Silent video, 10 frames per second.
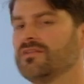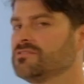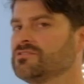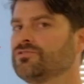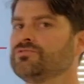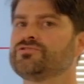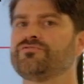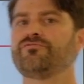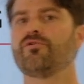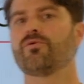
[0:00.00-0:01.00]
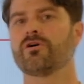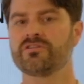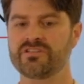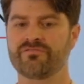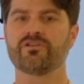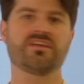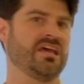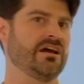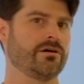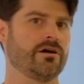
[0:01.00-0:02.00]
This includes 4 different care